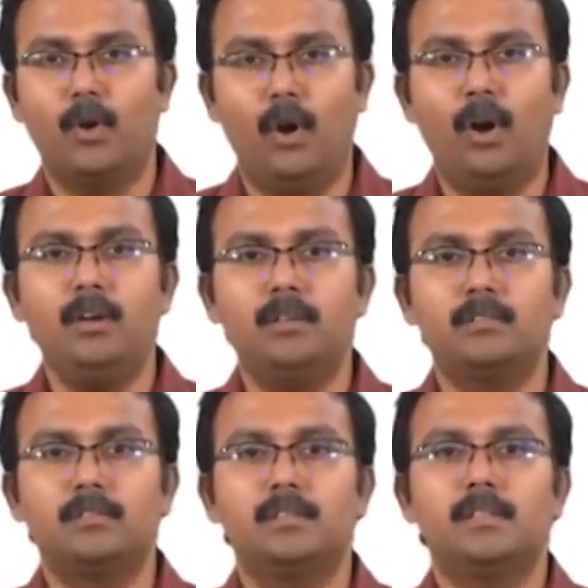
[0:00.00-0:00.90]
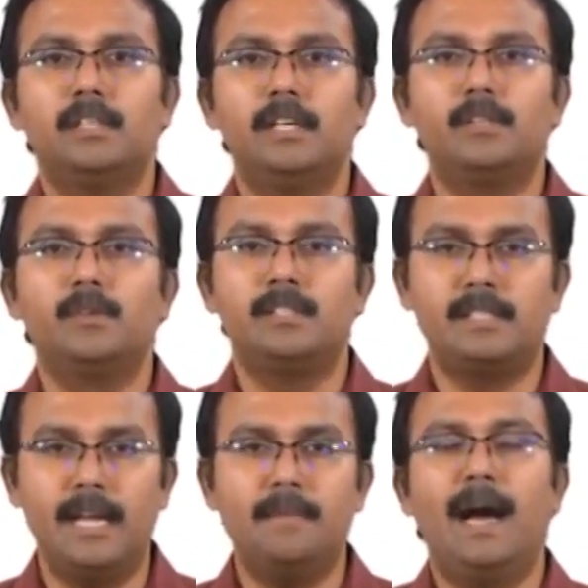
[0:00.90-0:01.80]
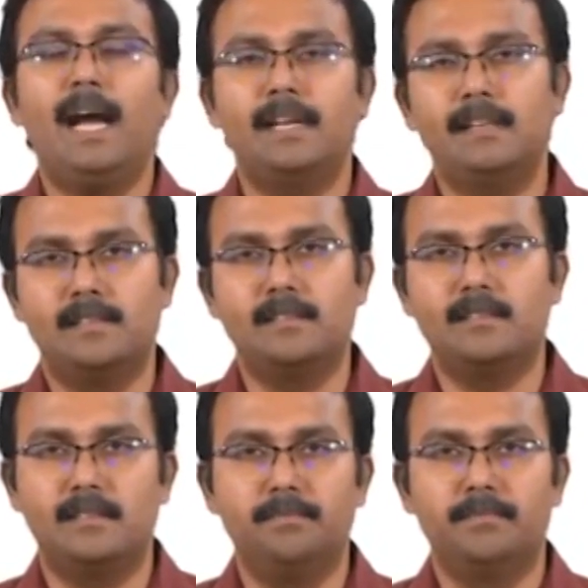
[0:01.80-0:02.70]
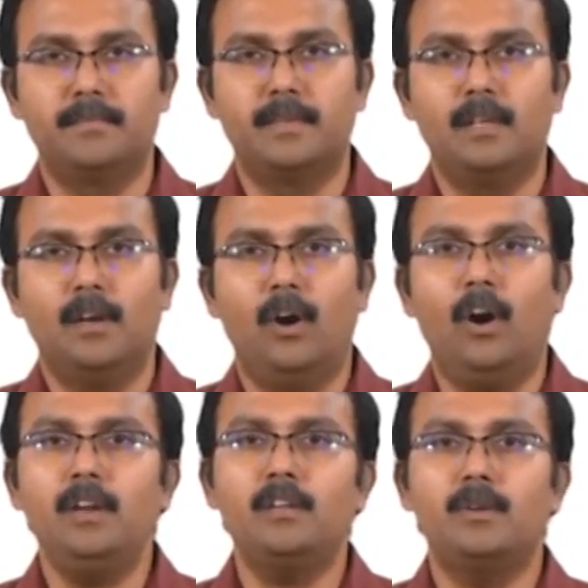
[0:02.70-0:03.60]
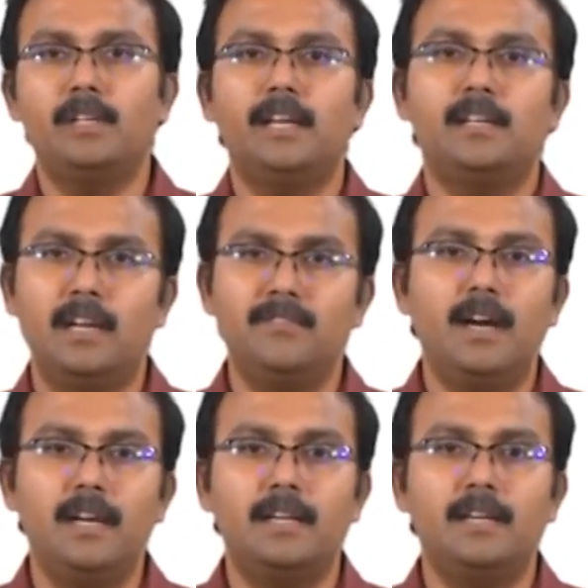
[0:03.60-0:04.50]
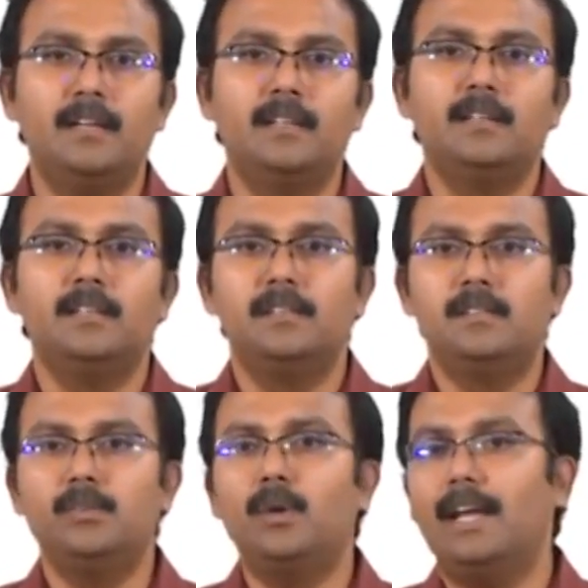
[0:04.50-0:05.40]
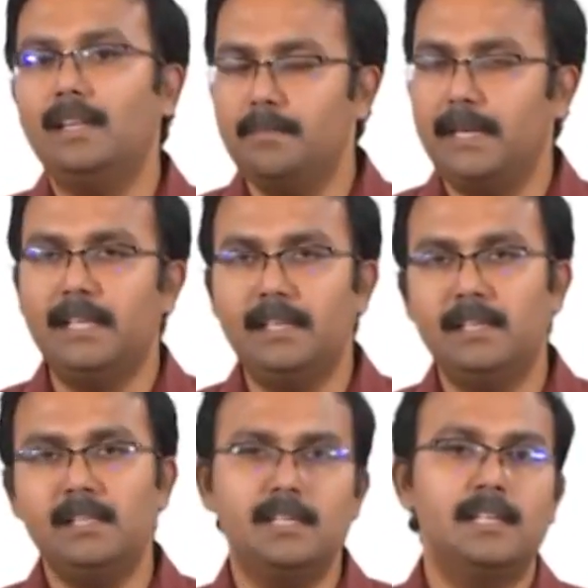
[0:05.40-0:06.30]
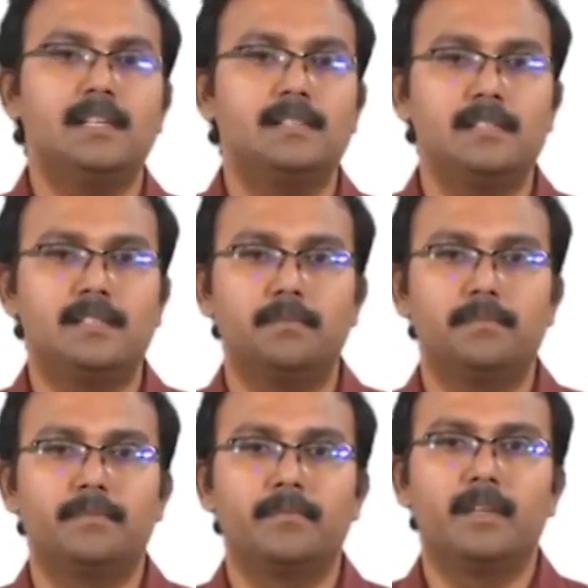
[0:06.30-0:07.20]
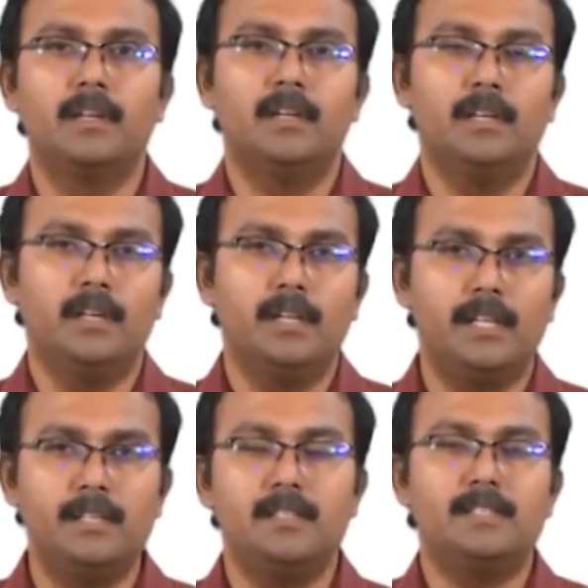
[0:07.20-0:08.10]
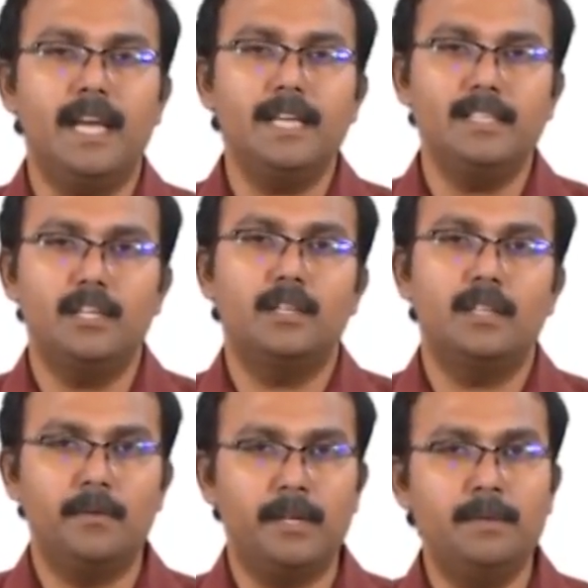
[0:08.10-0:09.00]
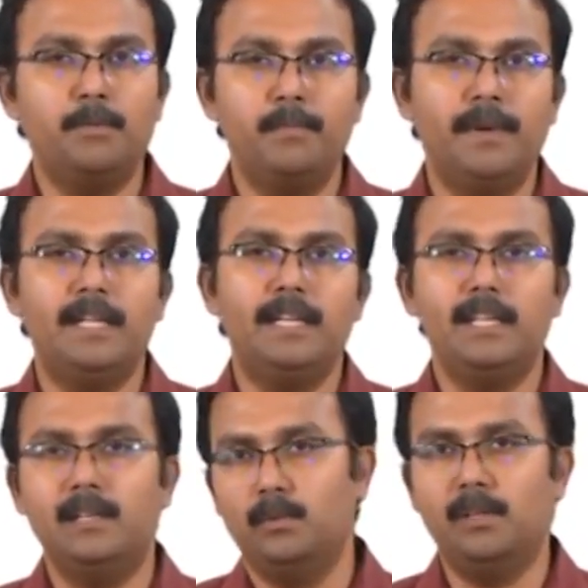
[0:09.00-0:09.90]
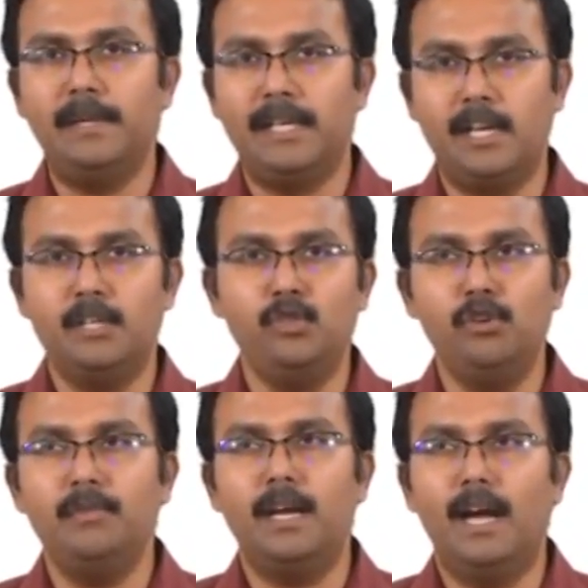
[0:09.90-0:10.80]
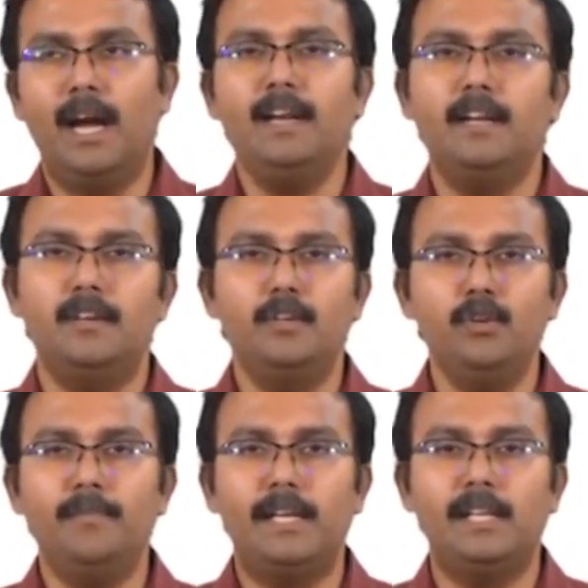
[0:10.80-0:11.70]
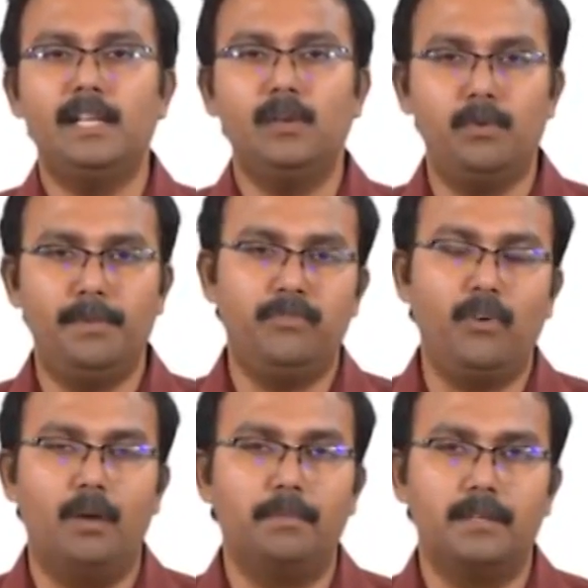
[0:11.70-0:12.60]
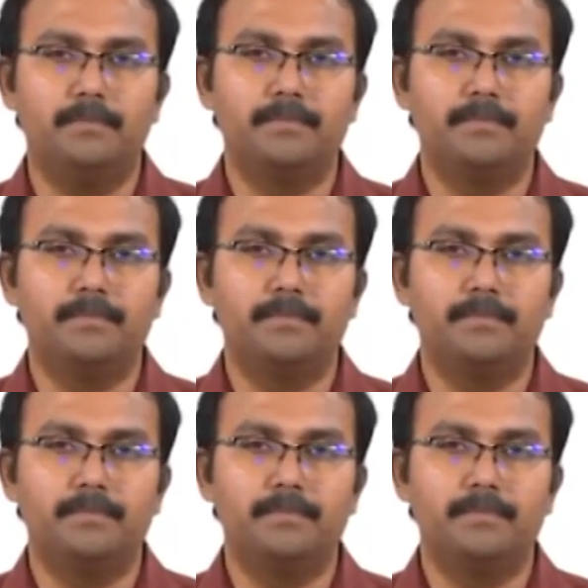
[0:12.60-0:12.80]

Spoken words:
or it could stay back in the system, or it could get converted to other materials in the system. In this case, the input material will be consumed and new material would be formed.